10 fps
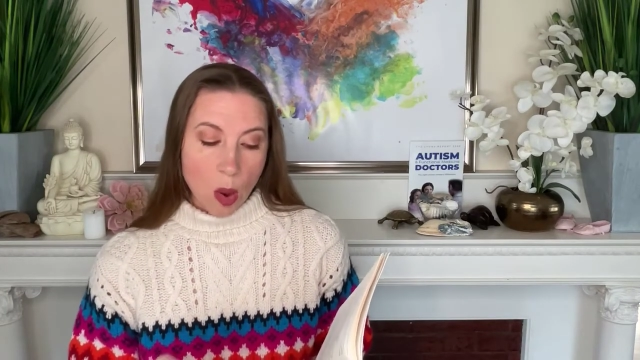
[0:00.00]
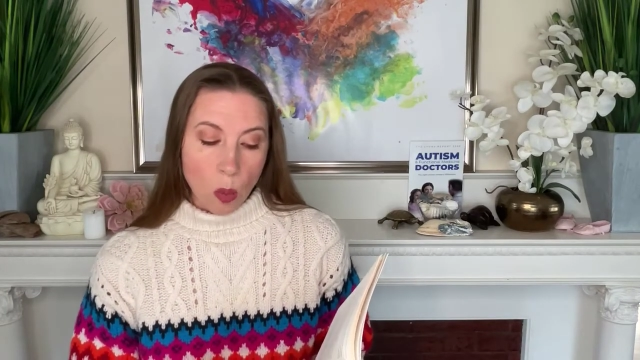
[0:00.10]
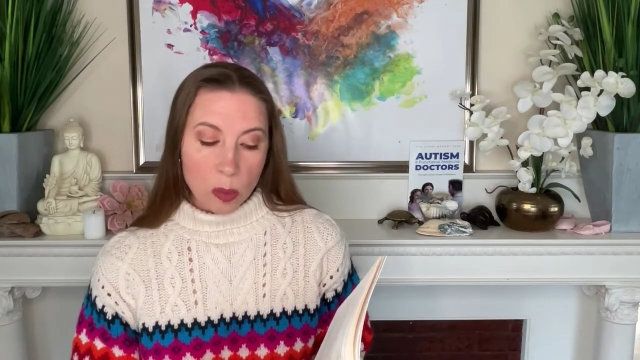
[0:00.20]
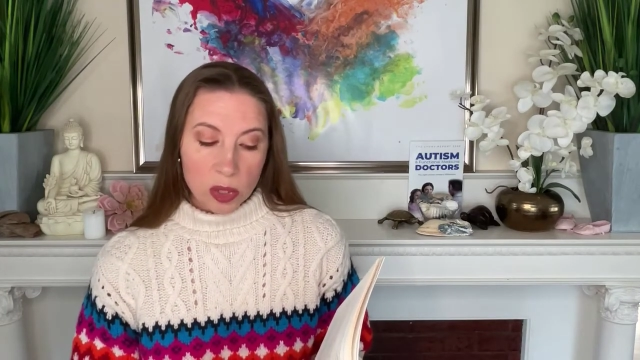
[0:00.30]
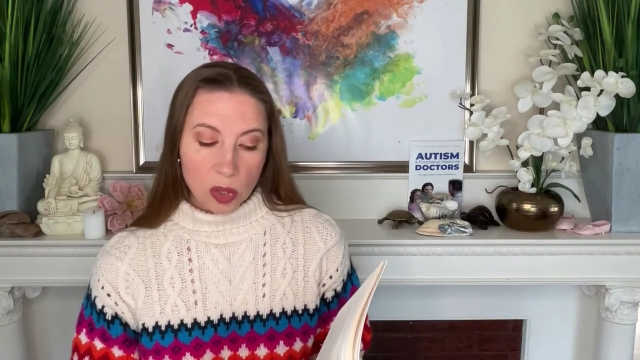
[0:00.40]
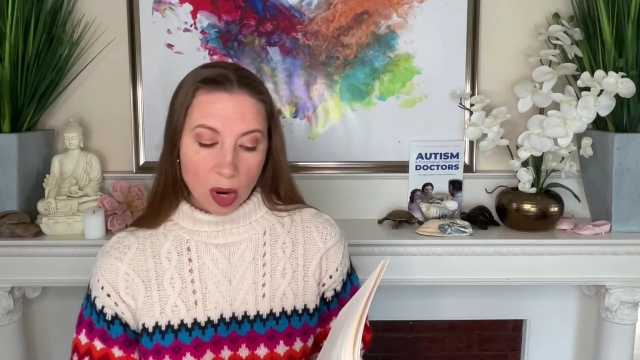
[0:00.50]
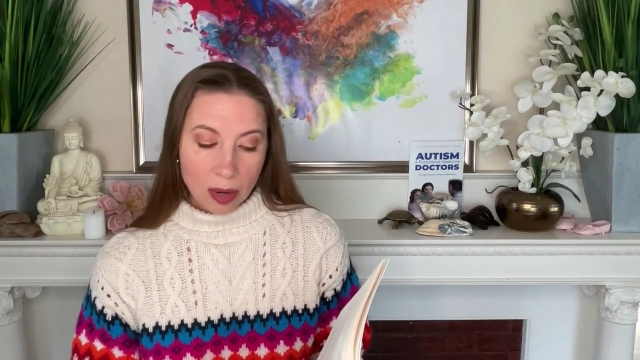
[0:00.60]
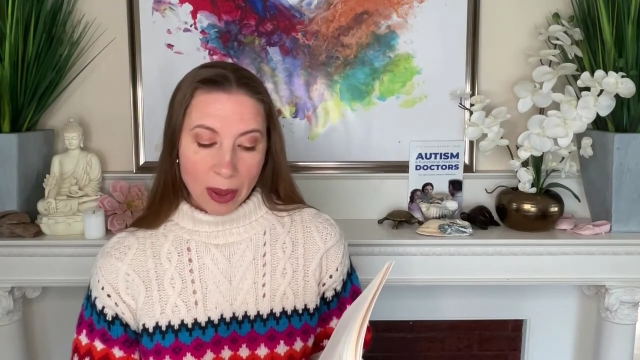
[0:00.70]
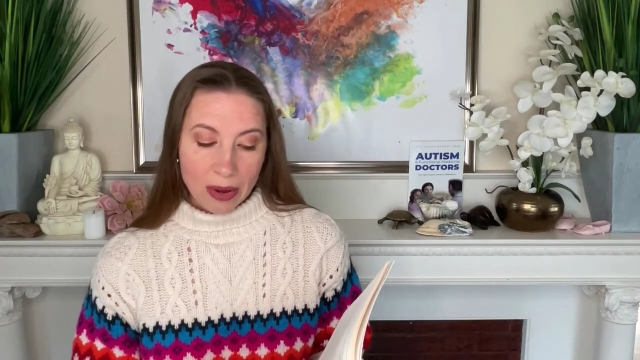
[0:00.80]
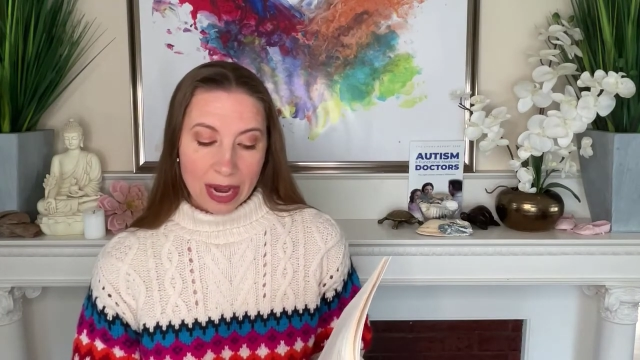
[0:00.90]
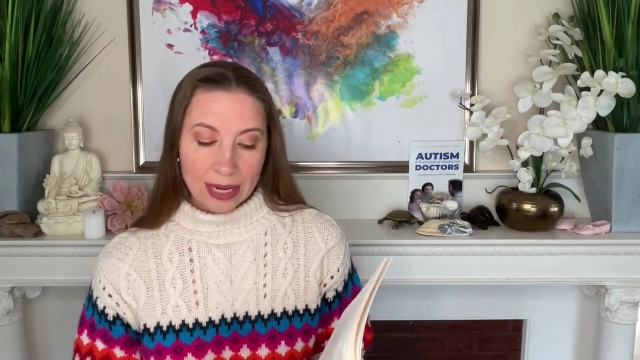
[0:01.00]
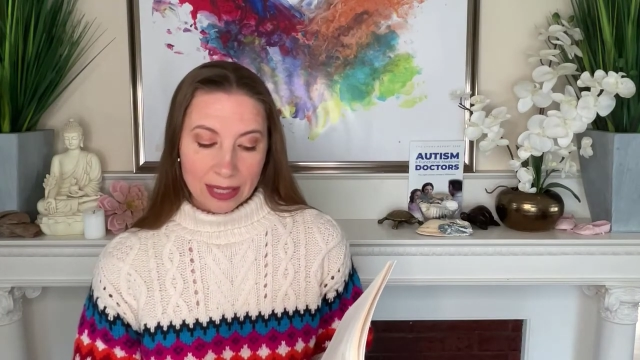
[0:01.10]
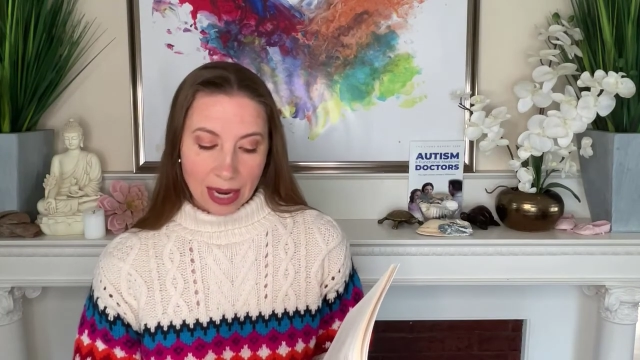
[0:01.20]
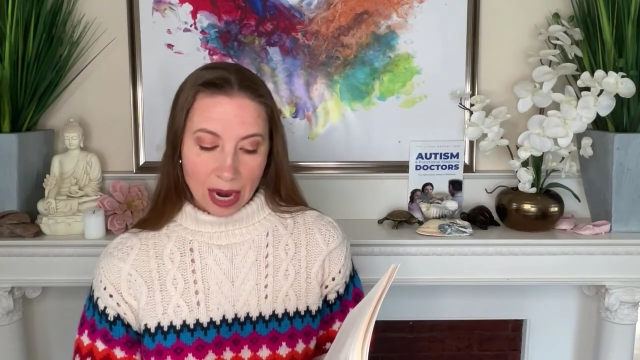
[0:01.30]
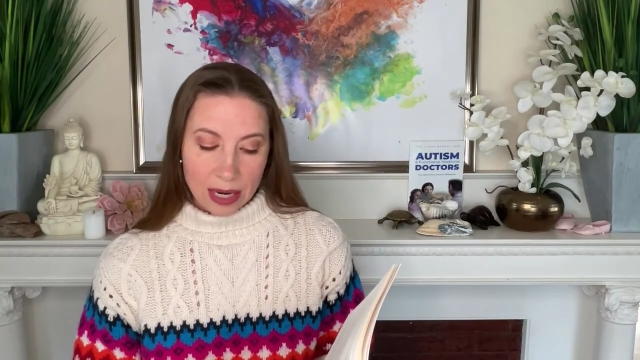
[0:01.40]
When we talk about
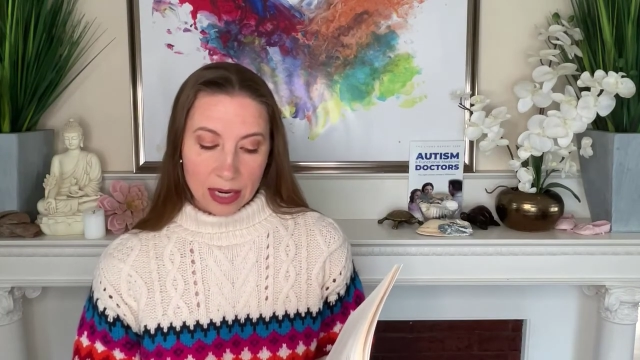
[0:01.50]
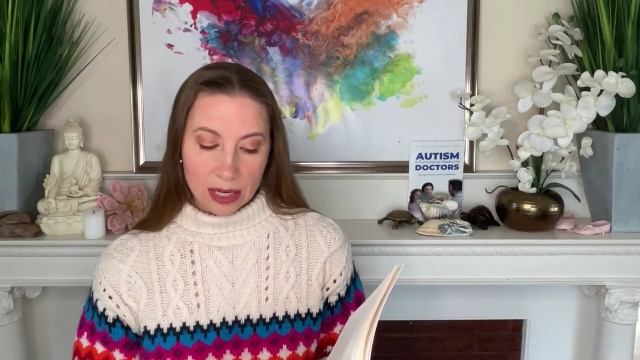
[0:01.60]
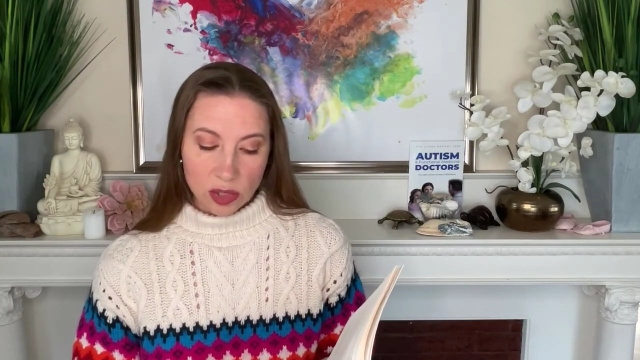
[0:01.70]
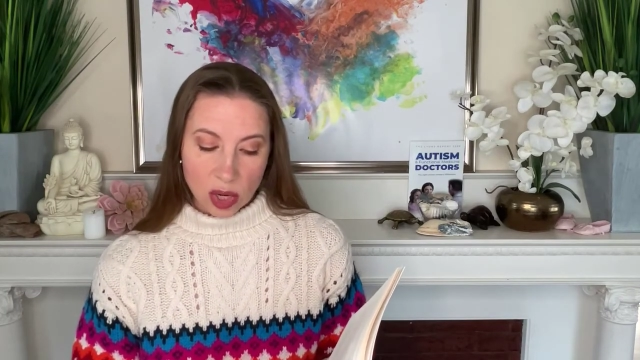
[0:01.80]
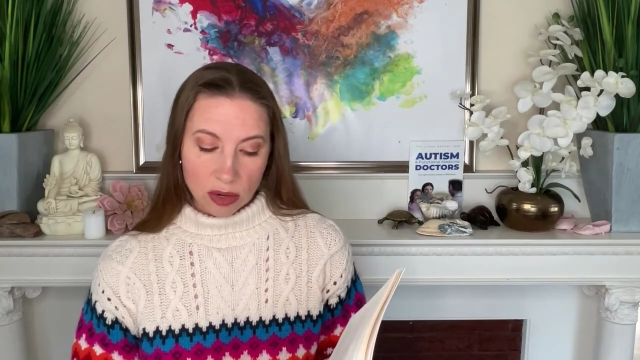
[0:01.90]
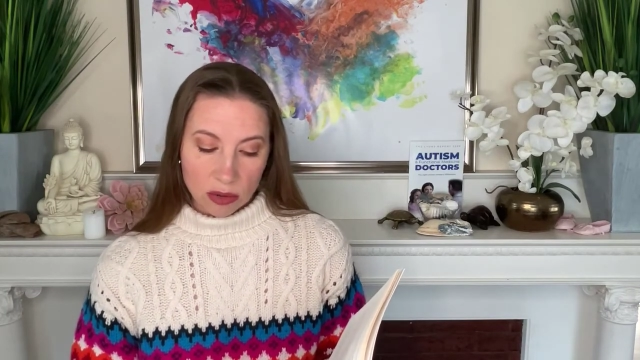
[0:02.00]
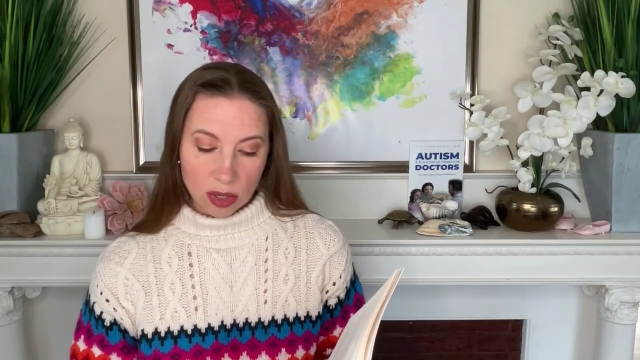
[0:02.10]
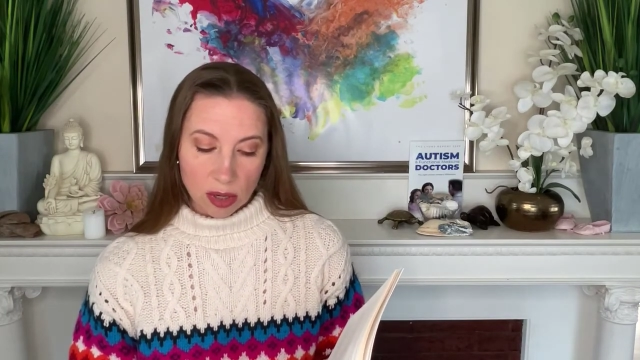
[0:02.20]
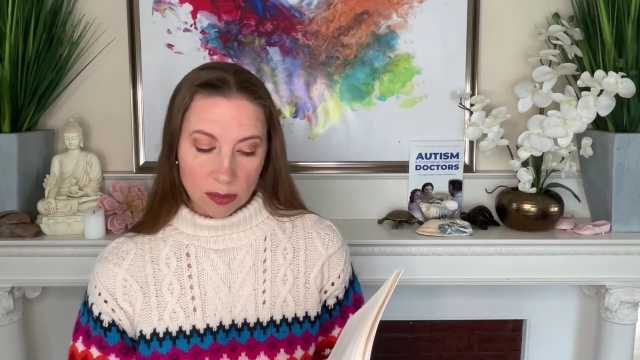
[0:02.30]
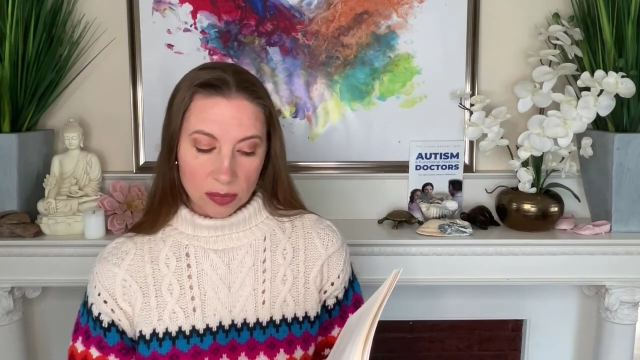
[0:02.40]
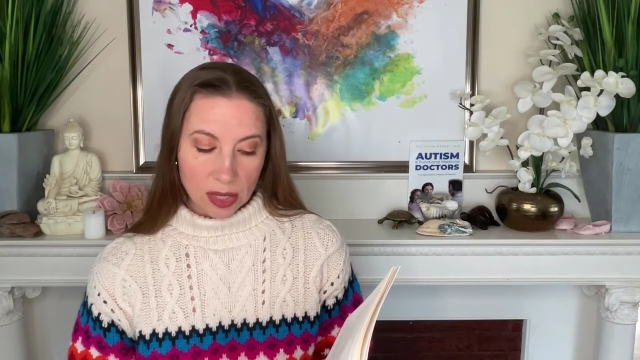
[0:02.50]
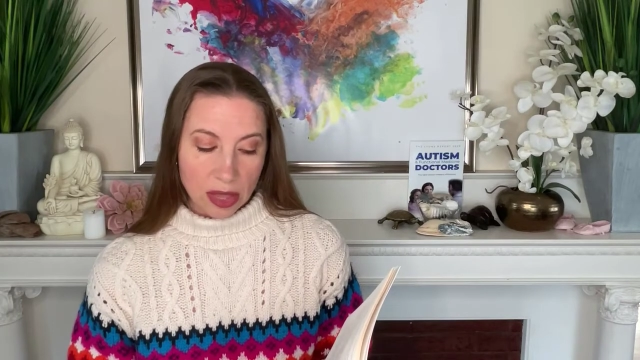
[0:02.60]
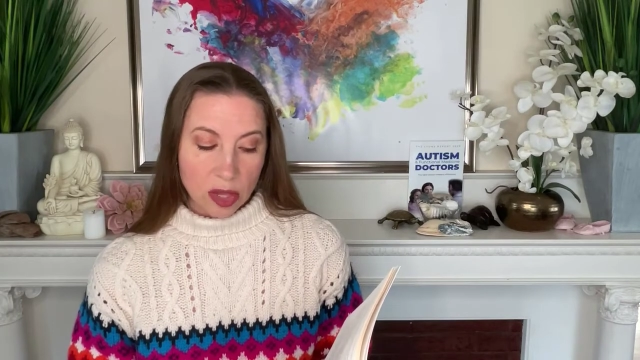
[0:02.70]
anxiety in general terms,